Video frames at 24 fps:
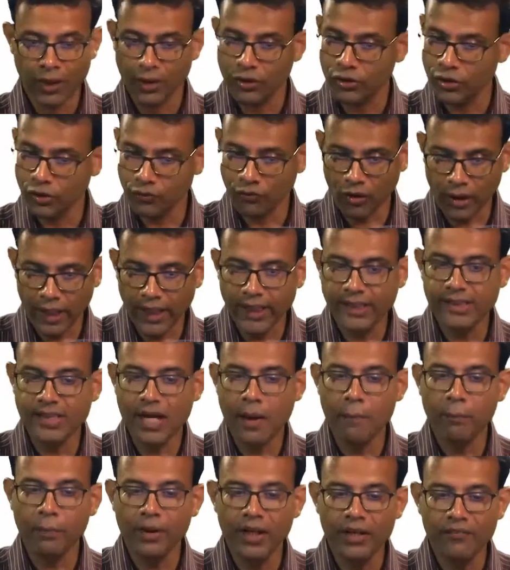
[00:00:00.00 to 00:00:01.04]
So, for
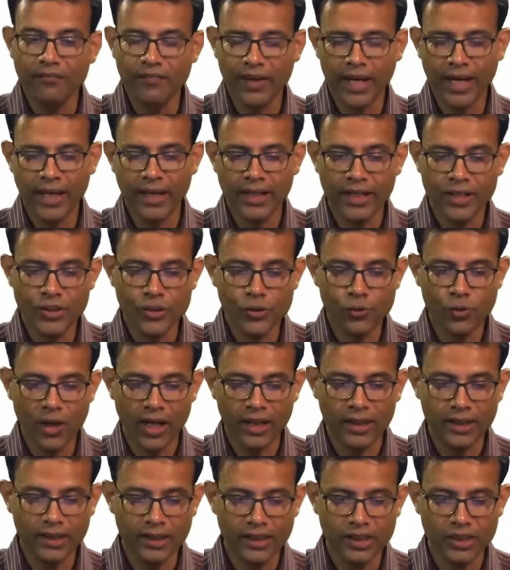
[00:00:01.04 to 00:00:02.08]
example, if n is
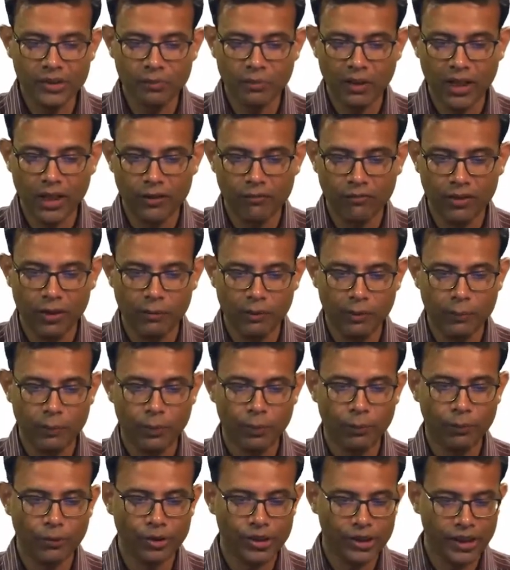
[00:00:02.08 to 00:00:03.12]
1, this part will be
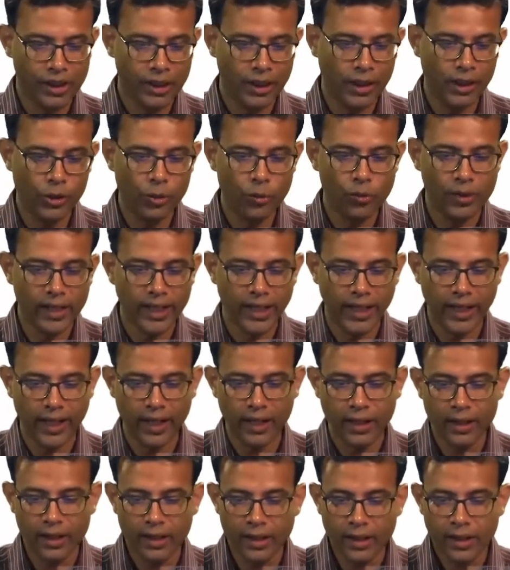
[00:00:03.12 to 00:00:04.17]
proportional to
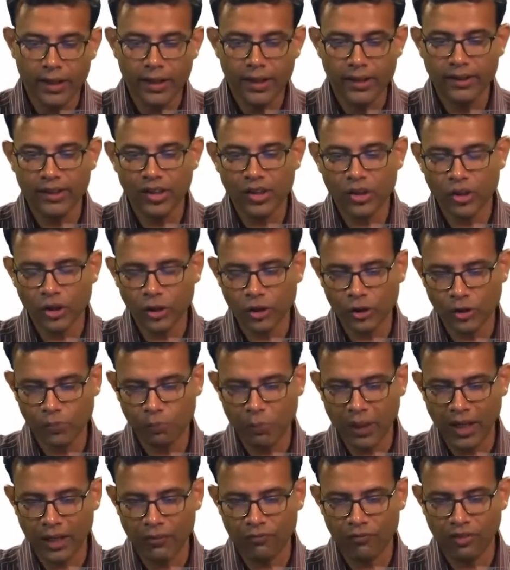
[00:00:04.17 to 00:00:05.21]
k, this
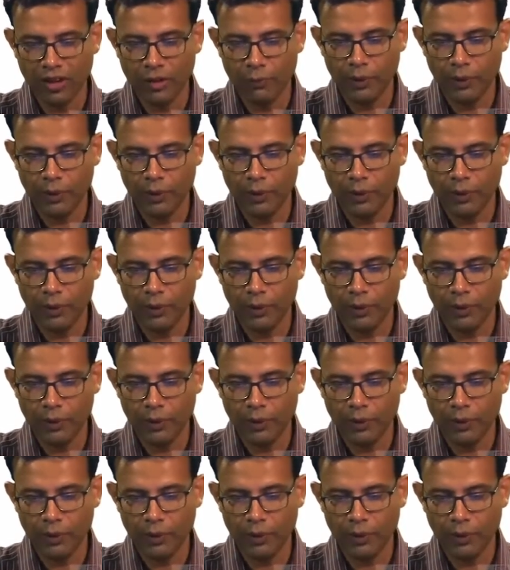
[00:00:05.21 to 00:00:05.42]
part will